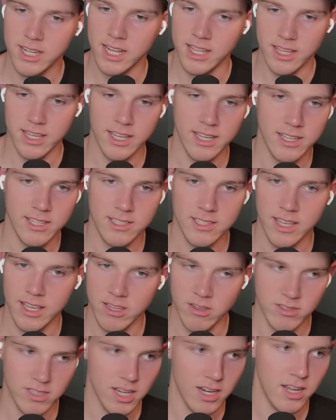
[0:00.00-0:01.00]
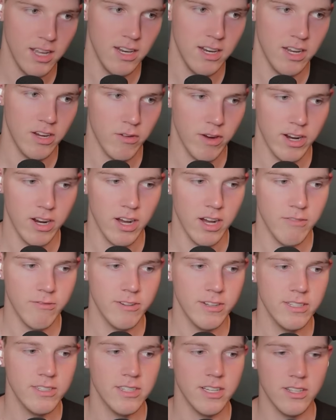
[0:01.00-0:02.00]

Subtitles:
I think he's, like you said, in a great offense.